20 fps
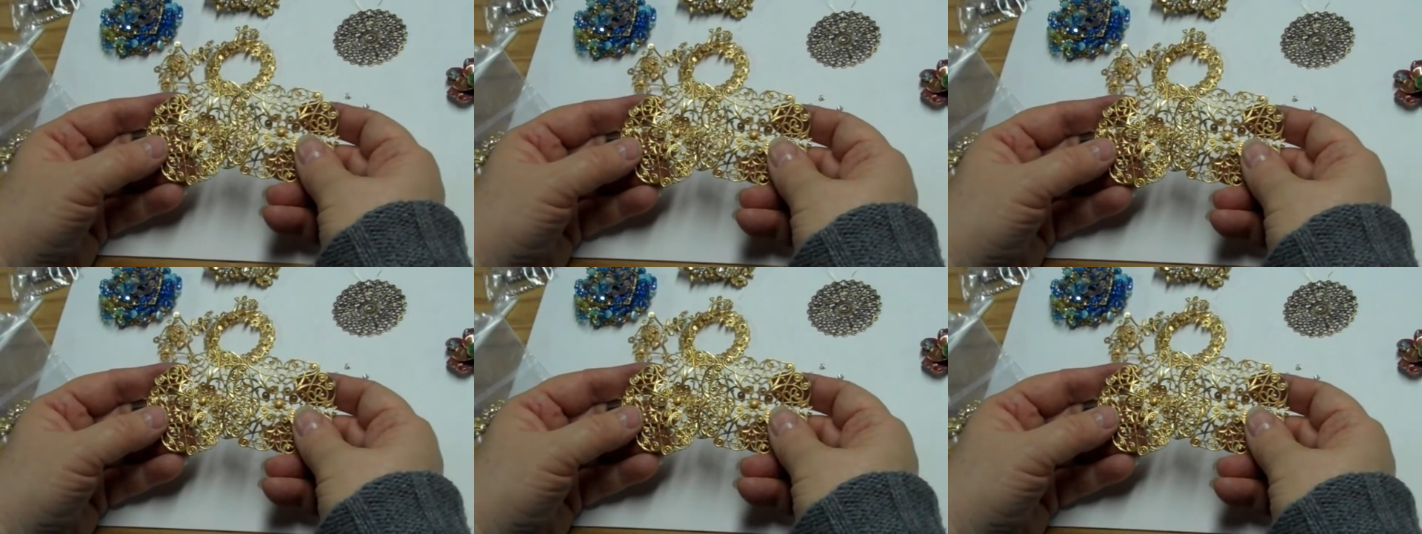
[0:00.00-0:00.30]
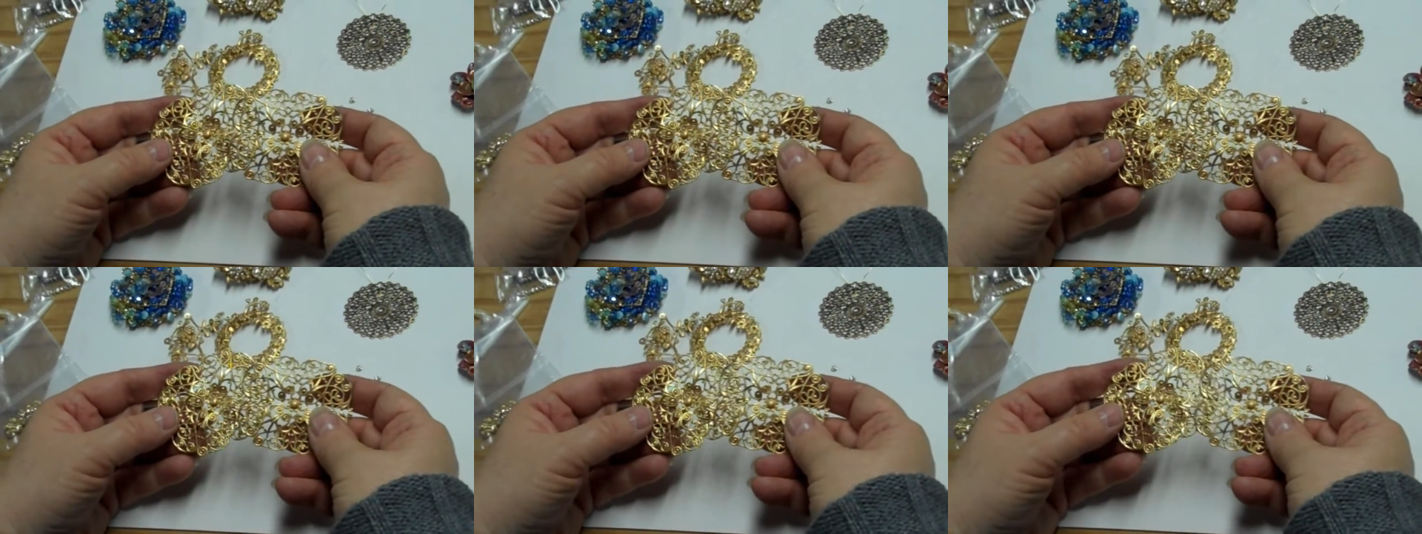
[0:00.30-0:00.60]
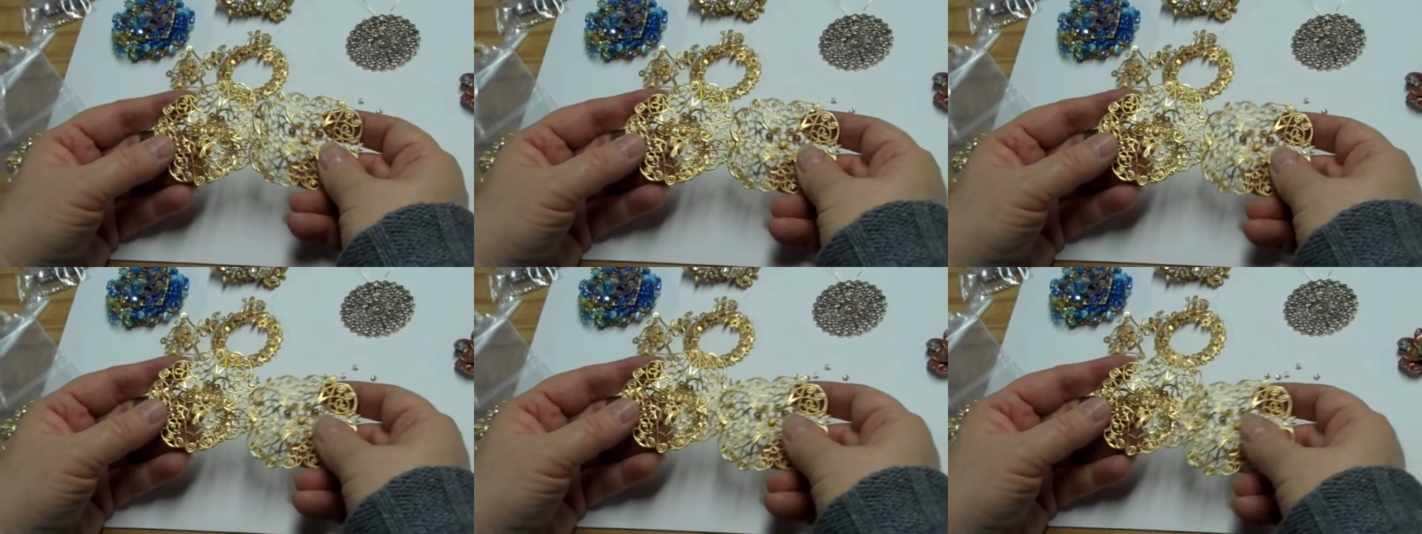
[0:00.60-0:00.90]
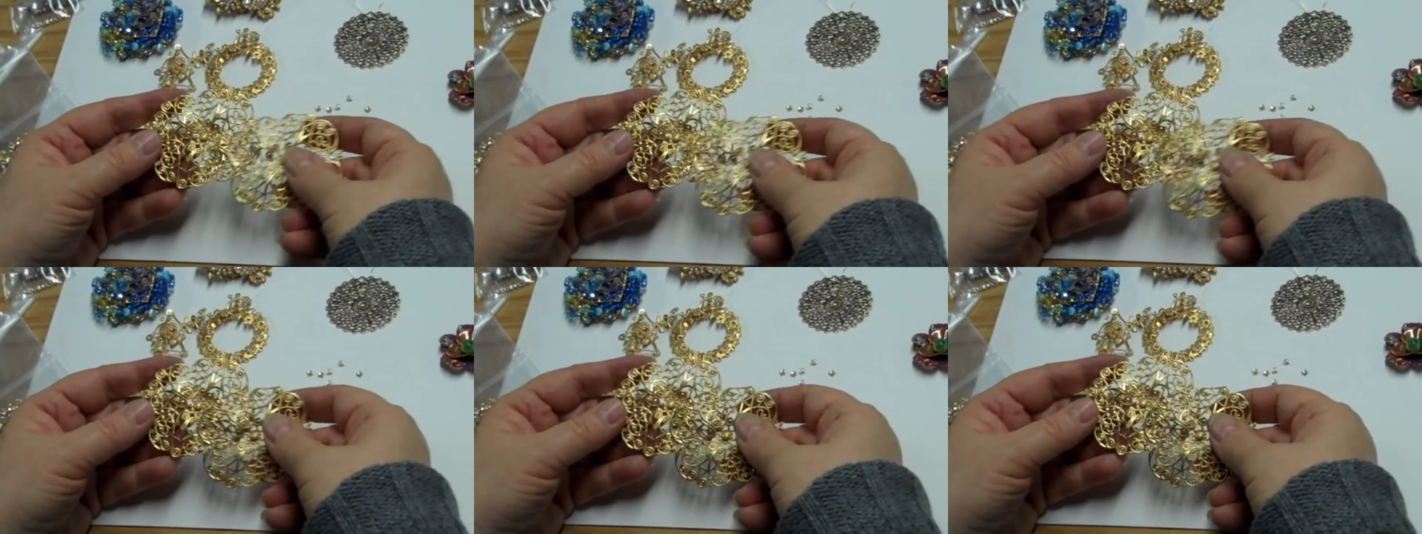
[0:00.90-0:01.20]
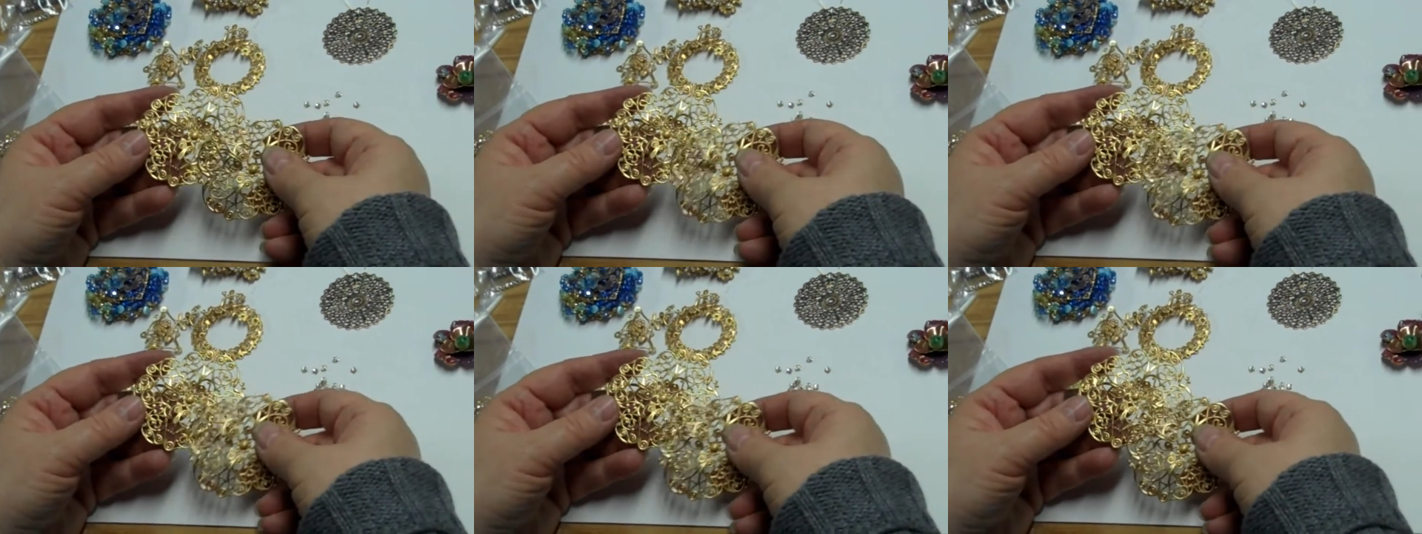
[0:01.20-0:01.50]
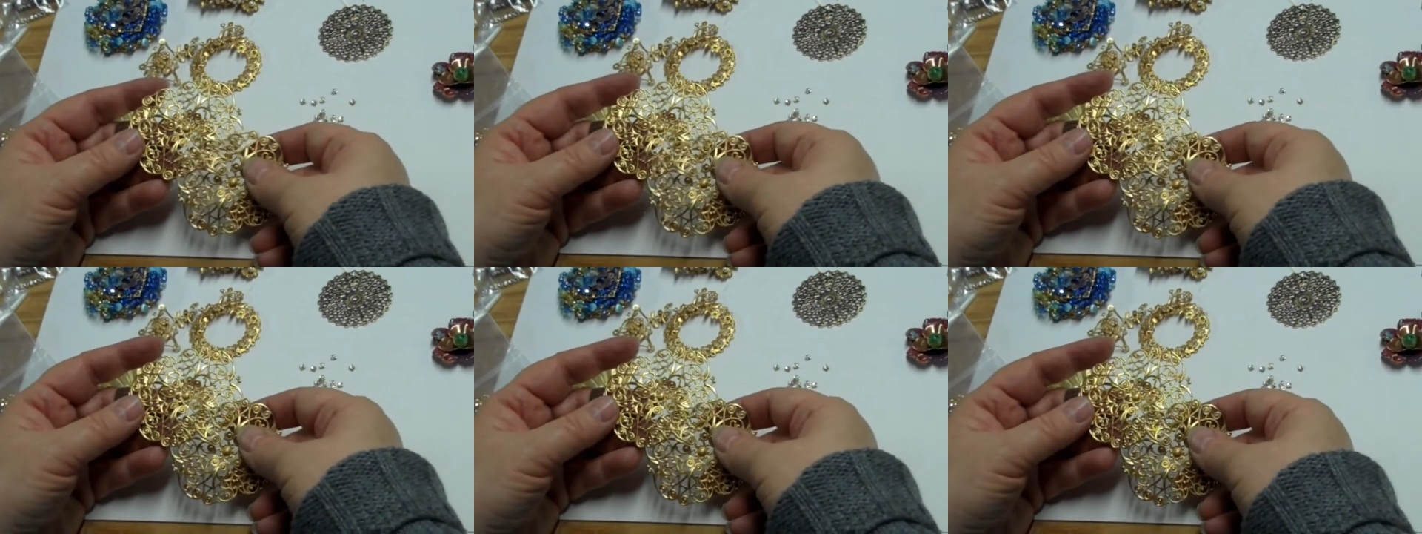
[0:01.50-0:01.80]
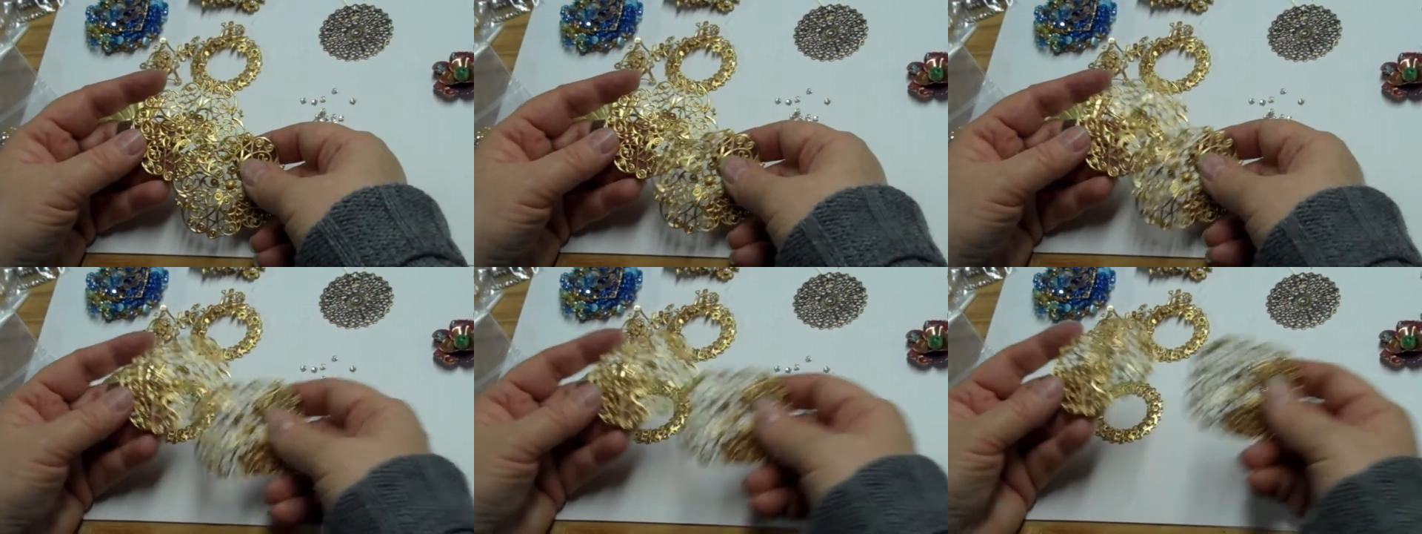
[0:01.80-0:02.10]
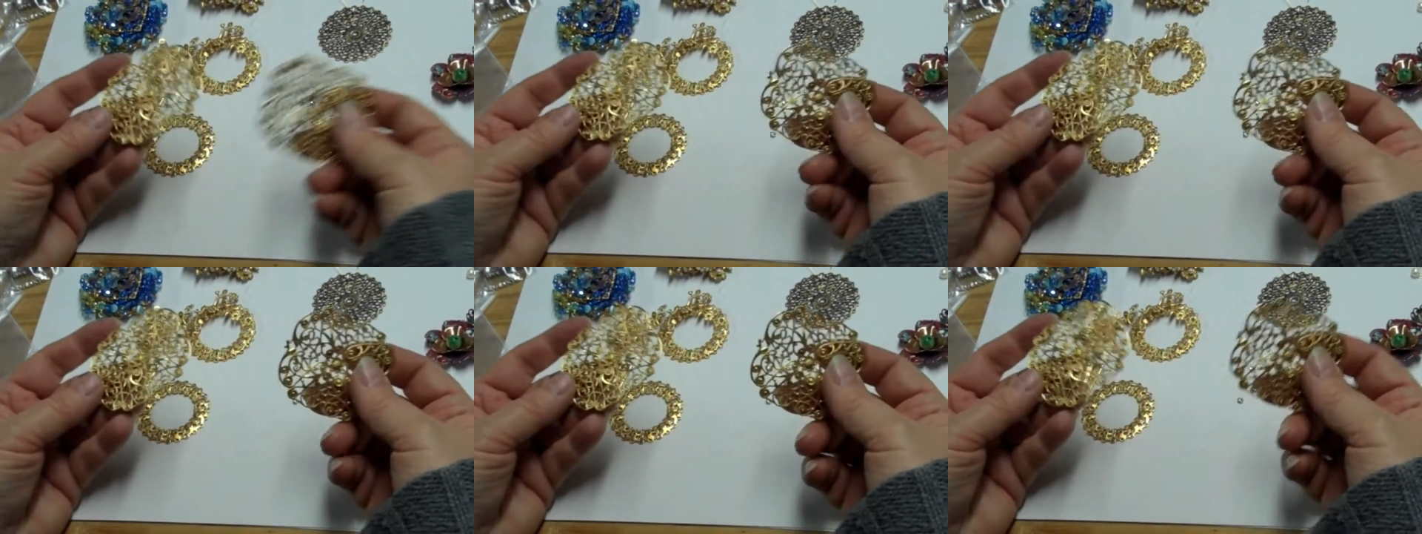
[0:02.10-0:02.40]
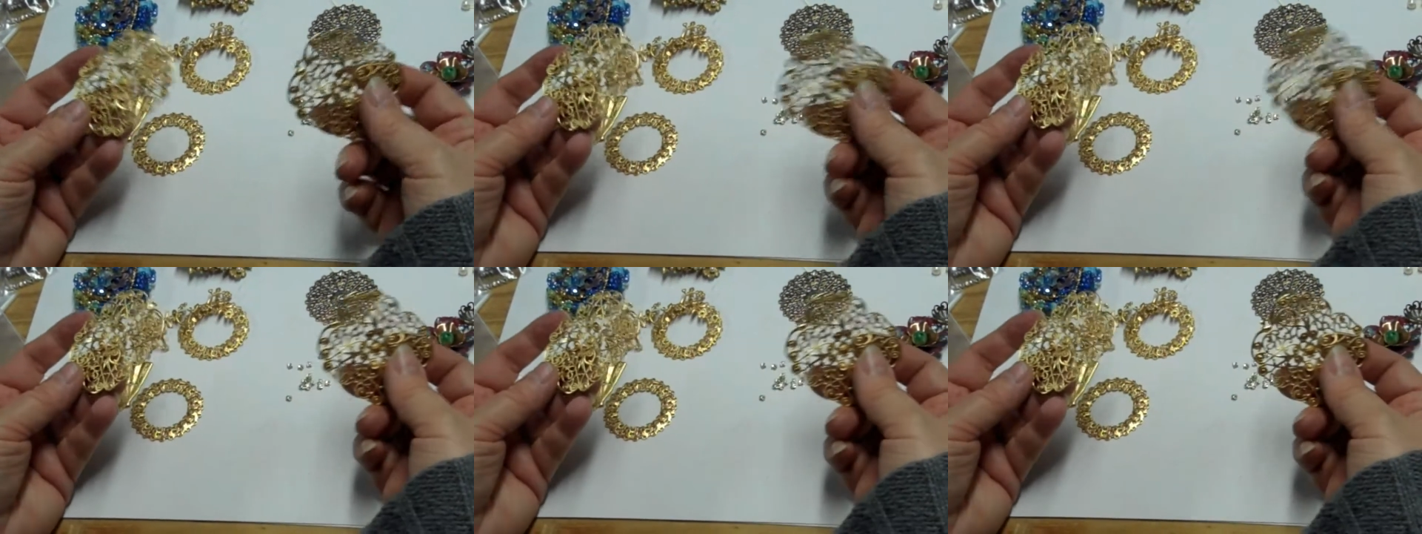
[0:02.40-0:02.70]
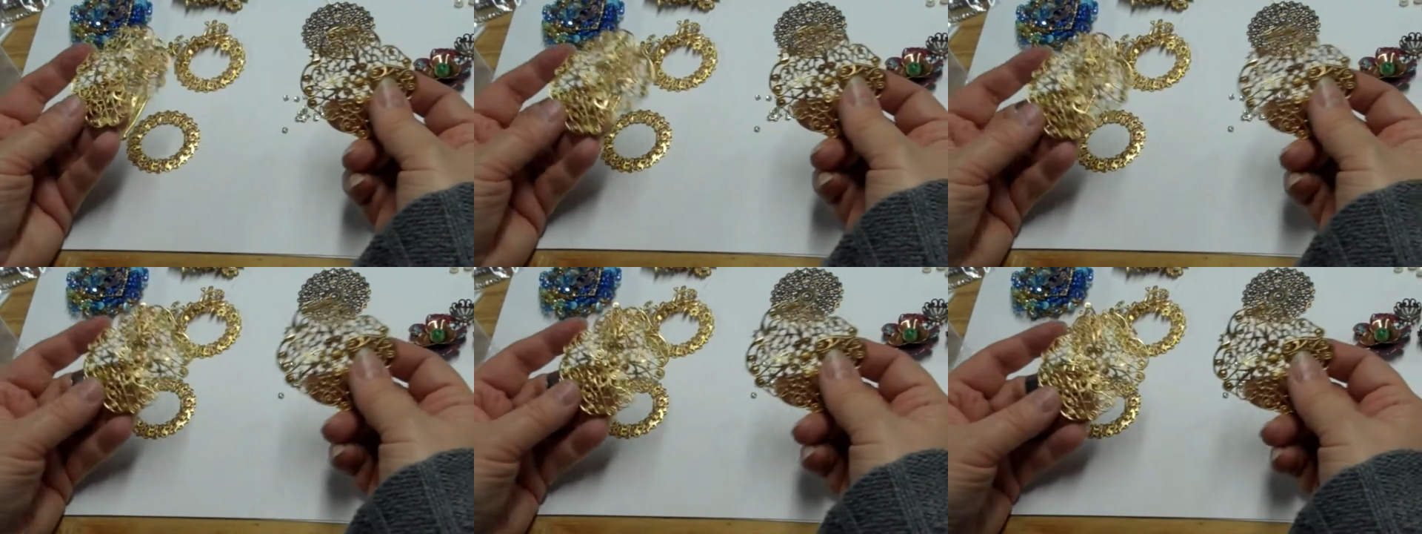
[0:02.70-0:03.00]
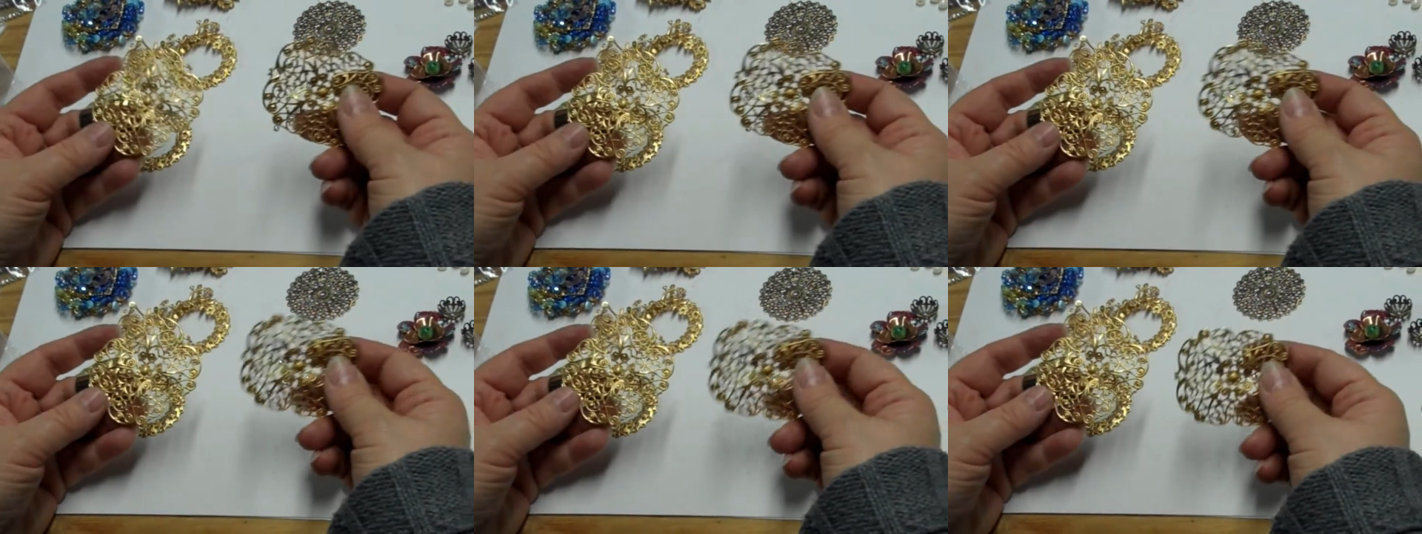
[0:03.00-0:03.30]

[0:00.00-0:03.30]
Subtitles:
[unreadable: no face in view]